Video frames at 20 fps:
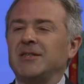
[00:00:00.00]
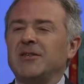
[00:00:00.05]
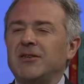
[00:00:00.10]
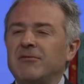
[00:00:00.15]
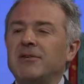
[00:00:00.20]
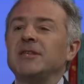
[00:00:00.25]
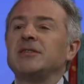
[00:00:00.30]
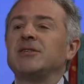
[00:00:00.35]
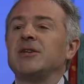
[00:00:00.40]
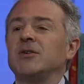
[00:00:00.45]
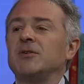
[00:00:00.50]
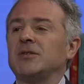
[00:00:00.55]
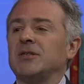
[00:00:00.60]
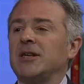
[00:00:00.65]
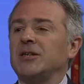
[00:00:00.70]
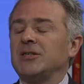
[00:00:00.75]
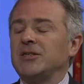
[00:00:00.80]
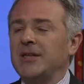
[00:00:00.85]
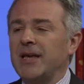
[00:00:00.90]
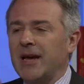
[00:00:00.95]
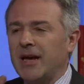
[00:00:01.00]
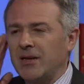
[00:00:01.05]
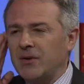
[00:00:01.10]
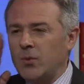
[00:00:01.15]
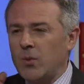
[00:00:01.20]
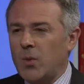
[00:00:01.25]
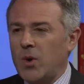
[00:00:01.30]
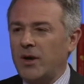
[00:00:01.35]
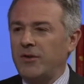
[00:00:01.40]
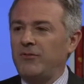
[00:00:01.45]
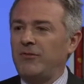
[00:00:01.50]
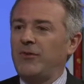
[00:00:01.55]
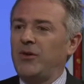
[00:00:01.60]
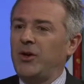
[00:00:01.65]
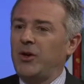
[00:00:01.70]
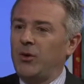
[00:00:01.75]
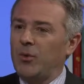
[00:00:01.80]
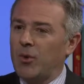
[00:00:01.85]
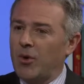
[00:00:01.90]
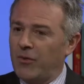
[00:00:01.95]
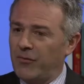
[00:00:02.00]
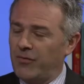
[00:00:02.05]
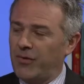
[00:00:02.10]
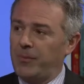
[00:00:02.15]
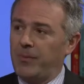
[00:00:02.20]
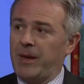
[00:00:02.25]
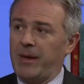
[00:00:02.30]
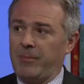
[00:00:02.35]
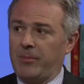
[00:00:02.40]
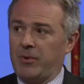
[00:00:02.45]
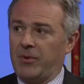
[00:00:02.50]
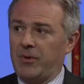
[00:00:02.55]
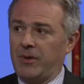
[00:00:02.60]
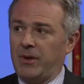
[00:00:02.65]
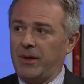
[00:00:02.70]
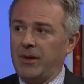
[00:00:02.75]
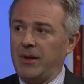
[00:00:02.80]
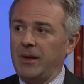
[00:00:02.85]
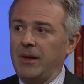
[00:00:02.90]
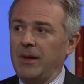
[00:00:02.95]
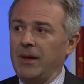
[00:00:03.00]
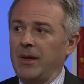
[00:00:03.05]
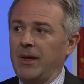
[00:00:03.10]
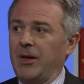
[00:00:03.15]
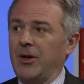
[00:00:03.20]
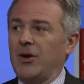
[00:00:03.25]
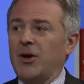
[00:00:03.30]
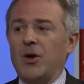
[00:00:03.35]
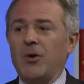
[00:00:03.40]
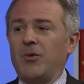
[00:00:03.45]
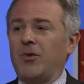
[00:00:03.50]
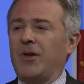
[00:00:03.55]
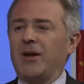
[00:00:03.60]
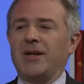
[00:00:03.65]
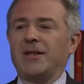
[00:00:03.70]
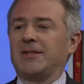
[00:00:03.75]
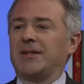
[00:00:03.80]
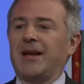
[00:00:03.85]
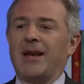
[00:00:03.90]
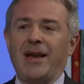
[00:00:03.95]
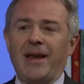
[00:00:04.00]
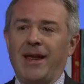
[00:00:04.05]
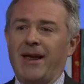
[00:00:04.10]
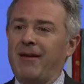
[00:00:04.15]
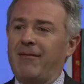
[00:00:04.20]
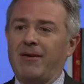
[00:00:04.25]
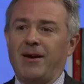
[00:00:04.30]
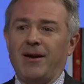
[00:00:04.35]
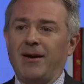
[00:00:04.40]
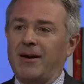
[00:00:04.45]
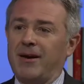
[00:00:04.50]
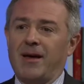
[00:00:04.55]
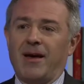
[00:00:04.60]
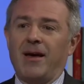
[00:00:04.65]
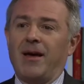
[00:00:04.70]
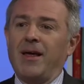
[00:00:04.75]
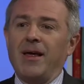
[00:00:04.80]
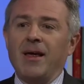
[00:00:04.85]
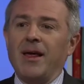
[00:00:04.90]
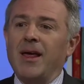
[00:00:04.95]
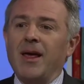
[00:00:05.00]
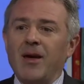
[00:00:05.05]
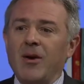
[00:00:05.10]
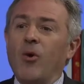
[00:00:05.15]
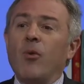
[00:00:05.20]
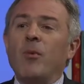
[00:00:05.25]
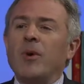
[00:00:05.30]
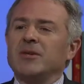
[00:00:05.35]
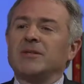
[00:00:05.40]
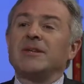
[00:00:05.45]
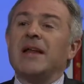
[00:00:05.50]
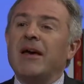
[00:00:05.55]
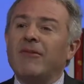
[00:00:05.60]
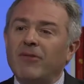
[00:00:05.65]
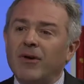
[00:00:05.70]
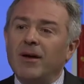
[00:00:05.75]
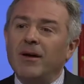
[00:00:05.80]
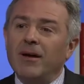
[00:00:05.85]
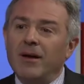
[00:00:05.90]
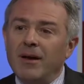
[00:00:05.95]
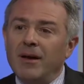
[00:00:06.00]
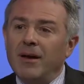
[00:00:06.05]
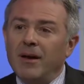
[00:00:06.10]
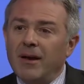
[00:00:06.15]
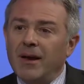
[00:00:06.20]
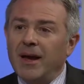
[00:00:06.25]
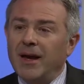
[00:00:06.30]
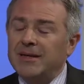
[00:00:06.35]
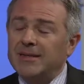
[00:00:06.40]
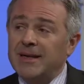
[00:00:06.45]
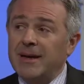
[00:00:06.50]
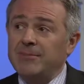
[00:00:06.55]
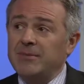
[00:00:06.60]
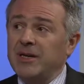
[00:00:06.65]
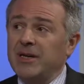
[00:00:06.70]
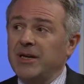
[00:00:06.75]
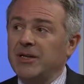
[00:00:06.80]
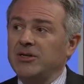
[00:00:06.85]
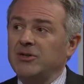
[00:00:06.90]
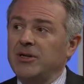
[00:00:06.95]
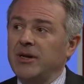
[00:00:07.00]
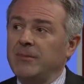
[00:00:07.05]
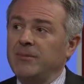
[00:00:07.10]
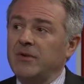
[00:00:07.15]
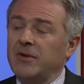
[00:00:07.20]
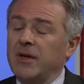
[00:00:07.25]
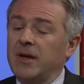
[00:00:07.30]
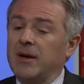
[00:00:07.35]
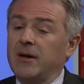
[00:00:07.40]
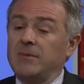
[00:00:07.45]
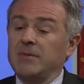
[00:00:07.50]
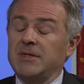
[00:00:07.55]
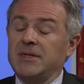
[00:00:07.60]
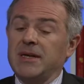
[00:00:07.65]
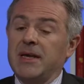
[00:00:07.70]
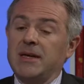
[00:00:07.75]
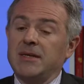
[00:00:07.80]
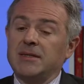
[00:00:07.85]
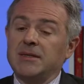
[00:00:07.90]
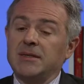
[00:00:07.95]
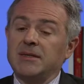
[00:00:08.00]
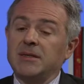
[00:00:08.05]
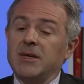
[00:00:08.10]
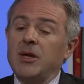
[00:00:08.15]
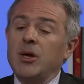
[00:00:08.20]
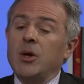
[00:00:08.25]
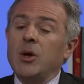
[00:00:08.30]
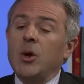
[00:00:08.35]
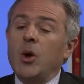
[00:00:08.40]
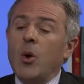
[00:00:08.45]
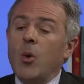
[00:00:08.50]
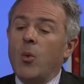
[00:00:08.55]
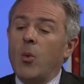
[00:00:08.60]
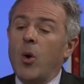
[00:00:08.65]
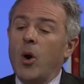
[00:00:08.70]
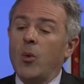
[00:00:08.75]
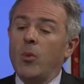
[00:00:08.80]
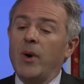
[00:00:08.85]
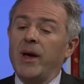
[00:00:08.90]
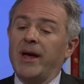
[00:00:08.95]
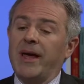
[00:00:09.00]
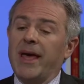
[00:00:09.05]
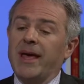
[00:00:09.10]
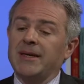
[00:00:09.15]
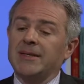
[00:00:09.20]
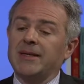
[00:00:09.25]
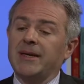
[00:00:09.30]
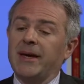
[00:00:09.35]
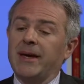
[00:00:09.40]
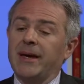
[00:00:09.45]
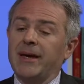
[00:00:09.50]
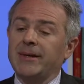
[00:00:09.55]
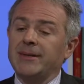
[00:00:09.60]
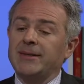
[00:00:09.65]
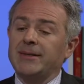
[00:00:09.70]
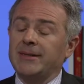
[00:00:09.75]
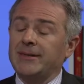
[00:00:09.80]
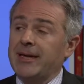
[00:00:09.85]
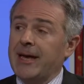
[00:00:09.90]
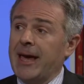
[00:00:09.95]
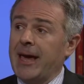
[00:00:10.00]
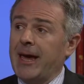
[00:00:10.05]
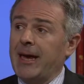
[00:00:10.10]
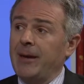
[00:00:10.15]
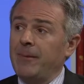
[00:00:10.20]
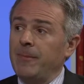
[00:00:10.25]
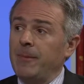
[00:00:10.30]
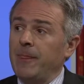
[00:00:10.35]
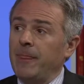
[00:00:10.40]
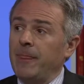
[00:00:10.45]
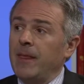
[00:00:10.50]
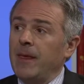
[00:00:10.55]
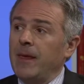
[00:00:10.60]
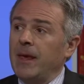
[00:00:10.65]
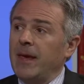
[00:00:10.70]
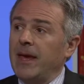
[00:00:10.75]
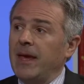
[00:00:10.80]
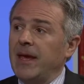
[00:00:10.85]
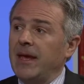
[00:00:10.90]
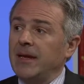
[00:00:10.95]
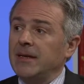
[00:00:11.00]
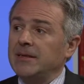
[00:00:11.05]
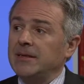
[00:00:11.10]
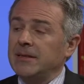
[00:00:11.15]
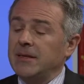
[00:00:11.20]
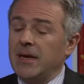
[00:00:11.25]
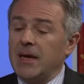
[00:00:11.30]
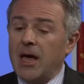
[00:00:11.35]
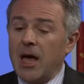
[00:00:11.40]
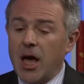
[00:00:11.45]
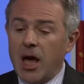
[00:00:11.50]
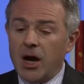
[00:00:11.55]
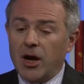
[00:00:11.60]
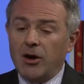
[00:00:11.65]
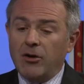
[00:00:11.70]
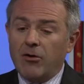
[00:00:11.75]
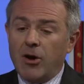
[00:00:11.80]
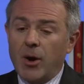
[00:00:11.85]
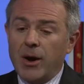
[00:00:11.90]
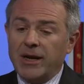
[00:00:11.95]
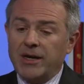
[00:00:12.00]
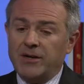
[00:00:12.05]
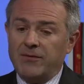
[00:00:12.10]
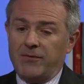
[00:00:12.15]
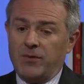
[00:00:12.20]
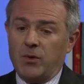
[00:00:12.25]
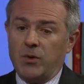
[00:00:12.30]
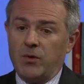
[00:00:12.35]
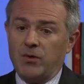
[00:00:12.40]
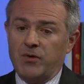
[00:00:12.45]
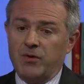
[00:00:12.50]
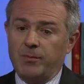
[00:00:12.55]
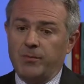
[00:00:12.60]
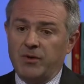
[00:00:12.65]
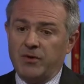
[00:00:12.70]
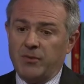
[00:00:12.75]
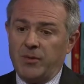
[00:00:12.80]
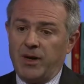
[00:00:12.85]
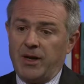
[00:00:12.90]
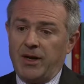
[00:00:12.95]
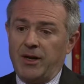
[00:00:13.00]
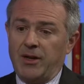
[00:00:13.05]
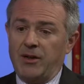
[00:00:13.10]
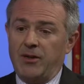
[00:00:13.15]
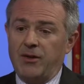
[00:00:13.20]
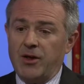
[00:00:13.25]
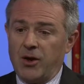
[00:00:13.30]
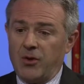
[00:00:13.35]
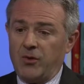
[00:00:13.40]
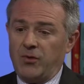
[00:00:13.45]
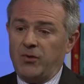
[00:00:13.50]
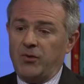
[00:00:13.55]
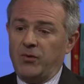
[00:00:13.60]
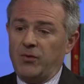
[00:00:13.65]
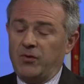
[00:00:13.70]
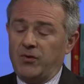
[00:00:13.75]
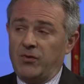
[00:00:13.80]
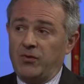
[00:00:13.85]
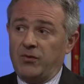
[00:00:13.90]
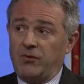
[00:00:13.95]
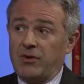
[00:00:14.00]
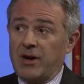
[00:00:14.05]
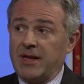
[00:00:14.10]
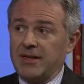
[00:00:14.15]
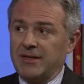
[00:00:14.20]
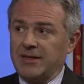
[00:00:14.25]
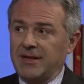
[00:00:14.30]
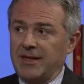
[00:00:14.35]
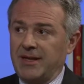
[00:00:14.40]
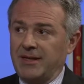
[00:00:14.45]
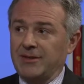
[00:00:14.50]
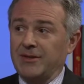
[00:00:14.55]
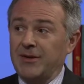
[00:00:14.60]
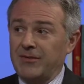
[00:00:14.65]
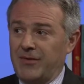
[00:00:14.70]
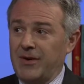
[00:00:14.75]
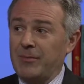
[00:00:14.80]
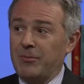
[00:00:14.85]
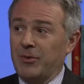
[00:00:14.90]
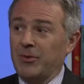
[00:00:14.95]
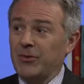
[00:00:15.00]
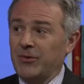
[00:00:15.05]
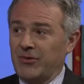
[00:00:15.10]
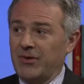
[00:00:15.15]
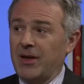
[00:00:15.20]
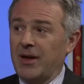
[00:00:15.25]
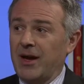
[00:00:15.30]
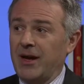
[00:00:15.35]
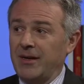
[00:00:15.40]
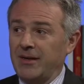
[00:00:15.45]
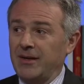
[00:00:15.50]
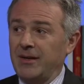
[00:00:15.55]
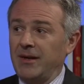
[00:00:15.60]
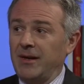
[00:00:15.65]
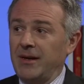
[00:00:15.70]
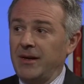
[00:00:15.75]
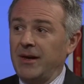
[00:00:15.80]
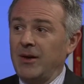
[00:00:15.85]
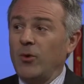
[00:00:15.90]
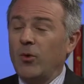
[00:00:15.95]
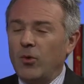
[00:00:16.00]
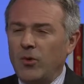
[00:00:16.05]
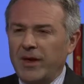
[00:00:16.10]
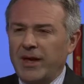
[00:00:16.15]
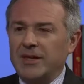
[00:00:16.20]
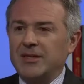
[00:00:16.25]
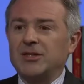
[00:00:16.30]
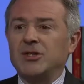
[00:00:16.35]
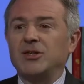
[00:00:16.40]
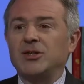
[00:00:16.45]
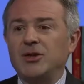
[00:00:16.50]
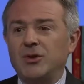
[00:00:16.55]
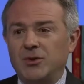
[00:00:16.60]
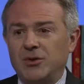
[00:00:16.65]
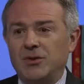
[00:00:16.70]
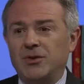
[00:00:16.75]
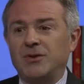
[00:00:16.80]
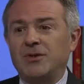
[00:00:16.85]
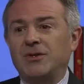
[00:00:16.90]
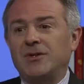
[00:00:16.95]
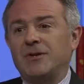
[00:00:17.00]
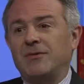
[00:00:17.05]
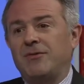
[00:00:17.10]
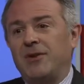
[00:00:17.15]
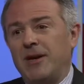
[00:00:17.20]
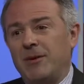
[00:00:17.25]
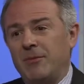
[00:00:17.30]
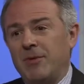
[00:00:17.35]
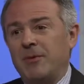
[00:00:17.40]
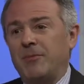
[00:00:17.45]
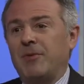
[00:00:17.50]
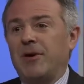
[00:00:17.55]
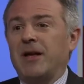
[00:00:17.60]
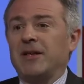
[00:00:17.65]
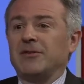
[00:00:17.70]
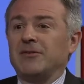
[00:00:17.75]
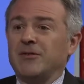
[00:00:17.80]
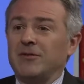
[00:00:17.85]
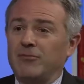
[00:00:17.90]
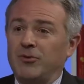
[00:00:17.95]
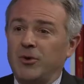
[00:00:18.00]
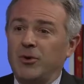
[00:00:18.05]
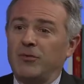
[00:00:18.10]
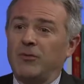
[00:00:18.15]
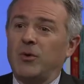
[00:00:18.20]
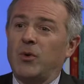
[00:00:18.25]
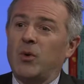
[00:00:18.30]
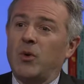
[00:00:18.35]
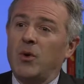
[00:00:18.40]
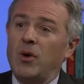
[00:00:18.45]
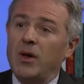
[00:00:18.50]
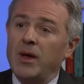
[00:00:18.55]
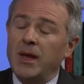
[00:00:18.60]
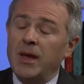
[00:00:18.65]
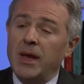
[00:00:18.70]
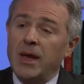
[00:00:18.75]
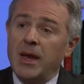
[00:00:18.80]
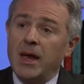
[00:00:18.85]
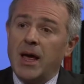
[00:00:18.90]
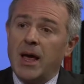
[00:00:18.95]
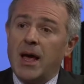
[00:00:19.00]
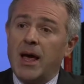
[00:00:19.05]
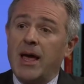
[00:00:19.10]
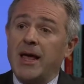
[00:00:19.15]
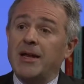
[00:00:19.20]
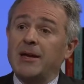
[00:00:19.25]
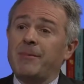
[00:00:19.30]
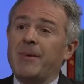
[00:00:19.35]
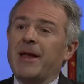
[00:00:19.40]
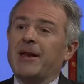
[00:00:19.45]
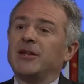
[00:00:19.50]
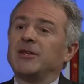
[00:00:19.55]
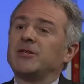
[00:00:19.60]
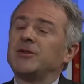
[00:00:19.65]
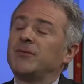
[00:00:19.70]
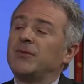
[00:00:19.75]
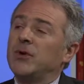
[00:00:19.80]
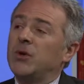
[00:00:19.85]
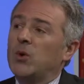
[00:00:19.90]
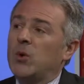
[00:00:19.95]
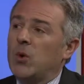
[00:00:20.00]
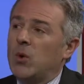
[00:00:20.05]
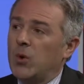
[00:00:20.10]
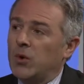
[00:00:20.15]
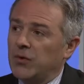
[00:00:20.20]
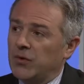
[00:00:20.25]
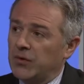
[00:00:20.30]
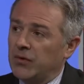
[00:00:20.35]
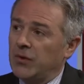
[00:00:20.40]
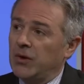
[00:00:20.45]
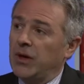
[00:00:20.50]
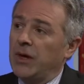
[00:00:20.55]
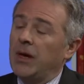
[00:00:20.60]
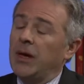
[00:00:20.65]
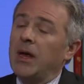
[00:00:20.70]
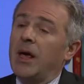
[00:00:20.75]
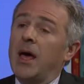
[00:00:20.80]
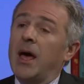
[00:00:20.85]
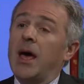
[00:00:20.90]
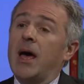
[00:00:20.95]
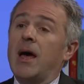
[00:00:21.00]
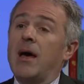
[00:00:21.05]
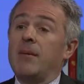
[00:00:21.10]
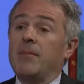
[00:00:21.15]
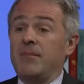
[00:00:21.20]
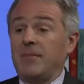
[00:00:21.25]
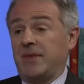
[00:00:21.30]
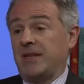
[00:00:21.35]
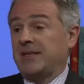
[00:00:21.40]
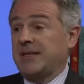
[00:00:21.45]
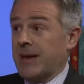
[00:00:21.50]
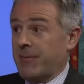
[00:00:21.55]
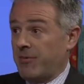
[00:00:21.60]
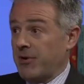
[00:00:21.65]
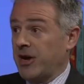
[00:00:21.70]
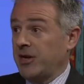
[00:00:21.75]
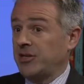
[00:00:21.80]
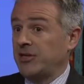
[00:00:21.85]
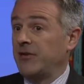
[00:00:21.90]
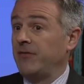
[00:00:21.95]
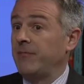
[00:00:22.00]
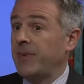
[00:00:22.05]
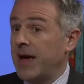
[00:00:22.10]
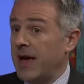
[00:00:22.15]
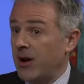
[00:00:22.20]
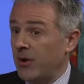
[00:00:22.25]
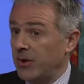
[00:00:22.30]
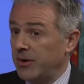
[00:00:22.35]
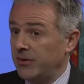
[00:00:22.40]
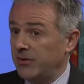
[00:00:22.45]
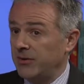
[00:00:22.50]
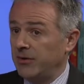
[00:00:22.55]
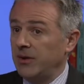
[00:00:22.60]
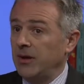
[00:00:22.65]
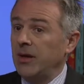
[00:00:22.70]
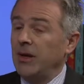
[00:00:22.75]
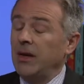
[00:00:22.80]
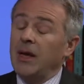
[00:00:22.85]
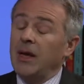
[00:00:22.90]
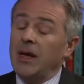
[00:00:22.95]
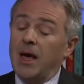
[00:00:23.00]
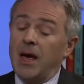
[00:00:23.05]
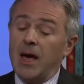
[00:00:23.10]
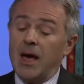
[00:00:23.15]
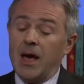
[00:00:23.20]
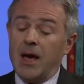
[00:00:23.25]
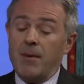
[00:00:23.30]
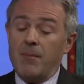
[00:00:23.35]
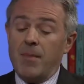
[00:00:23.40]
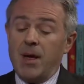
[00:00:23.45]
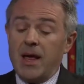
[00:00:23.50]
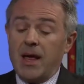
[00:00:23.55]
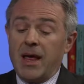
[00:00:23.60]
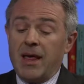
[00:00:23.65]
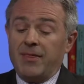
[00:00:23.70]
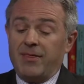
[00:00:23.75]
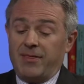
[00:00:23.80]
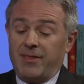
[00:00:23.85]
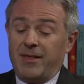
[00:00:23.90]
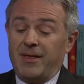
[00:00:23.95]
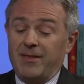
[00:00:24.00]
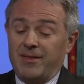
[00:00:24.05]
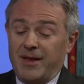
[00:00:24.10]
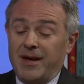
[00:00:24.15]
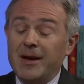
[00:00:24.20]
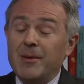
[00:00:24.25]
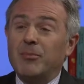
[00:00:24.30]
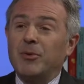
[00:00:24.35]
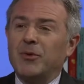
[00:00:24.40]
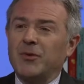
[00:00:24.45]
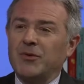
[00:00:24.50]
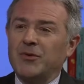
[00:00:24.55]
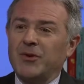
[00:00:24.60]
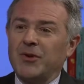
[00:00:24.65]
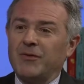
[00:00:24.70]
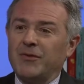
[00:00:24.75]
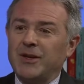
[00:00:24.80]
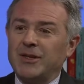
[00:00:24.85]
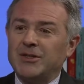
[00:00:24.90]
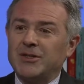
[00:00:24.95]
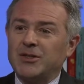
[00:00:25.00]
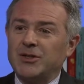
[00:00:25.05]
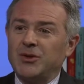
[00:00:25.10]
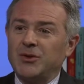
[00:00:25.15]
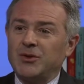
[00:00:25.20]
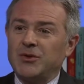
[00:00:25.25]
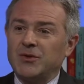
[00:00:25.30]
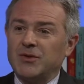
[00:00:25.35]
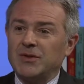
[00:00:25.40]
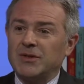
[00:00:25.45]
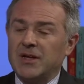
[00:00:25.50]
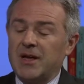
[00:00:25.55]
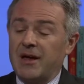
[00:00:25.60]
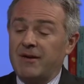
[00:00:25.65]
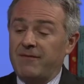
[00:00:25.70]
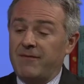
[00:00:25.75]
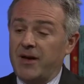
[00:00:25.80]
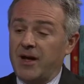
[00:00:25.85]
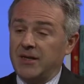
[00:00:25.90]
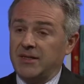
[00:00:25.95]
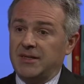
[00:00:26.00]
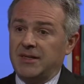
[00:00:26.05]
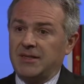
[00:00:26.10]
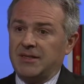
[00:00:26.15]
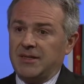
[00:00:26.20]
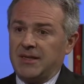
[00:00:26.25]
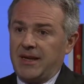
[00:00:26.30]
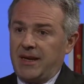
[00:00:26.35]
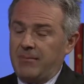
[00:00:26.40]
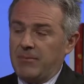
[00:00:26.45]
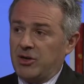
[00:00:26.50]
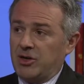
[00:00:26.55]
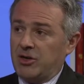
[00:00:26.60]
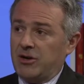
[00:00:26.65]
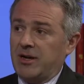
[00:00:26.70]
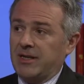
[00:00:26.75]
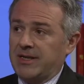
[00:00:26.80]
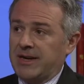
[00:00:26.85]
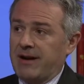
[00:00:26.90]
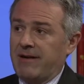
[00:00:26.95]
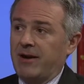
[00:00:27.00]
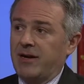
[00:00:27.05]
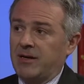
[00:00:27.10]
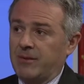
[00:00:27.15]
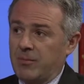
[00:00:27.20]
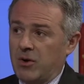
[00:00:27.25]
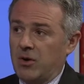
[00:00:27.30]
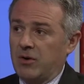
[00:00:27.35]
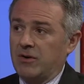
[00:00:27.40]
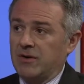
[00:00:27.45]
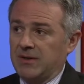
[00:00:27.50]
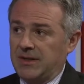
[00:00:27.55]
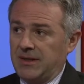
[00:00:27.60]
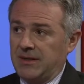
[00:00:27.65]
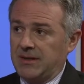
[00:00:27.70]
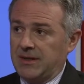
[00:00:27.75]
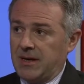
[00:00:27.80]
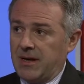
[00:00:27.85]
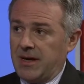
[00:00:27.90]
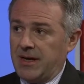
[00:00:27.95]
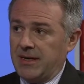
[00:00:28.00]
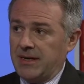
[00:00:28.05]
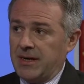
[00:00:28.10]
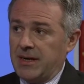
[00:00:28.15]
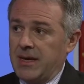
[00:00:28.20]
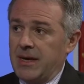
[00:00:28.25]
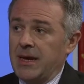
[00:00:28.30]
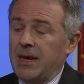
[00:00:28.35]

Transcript: there is no such thing as one view of the people, you know, that is clear and uh, almost never, except in extreme circumstances. What we're getting today is a growing divorce between those who stress the sort of liberal side all the institutions, freedom of the press, the rule of law, uh, independence of the courts, um, the separation of powers, um, the, the liberal sort of institutional side versus the majoritarian democracy side.